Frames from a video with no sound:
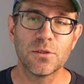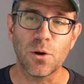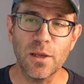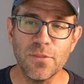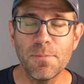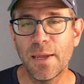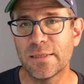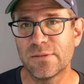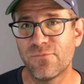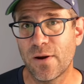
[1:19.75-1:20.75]
So in the
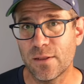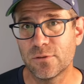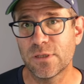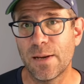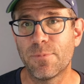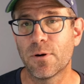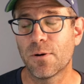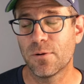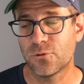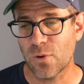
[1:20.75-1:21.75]
main
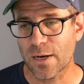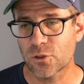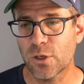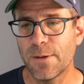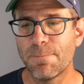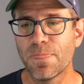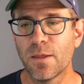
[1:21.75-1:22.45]
phylotypr directory,